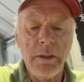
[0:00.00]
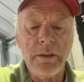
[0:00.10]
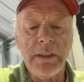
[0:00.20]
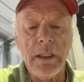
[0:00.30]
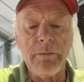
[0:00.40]

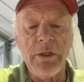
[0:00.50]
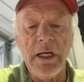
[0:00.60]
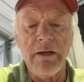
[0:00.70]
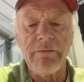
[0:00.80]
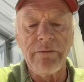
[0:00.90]
tell them you
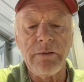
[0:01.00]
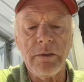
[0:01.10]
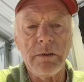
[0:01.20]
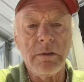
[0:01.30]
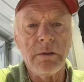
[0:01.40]
have
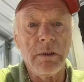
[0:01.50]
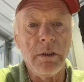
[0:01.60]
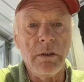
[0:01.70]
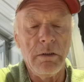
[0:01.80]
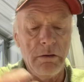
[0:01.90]

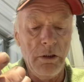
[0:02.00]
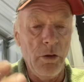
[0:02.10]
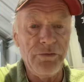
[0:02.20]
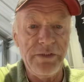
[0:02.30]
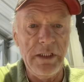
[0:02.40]
no
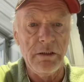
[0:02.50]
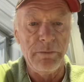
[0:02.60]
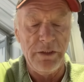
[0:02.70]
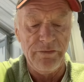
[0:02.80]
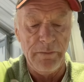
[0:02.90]
steel,
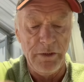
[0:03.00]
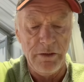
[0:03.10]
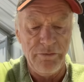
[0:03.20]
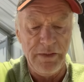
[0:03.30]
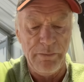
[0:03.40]
because I'm going
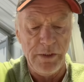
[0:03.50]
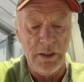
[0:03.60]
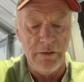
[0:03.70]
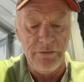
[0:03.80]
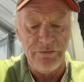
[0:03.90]
to separate
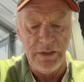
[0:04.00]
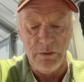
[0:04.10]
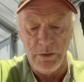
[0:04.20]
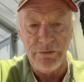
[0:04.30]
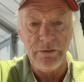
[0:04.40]
all the steel
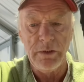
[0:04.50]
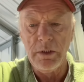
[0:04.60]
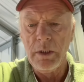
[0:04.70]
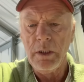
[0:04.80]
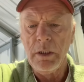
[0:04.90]
ones.
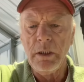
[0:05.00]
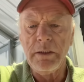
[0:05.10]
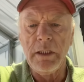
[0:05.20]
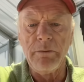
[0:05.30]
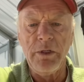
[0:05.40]

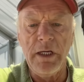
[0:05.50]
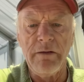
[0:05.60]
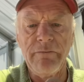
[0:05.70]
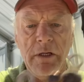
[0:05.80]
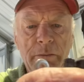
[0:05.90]
Tell them you
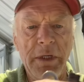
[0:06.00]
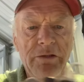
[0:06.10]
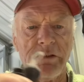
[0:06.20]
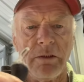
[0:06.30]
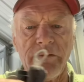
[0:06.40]
have a
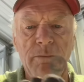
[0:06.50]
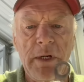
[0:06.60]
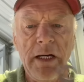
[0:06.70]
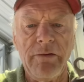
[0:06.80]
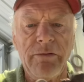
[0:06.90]
mixture of
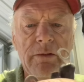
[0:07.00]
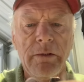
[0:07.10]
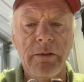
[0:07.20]
brass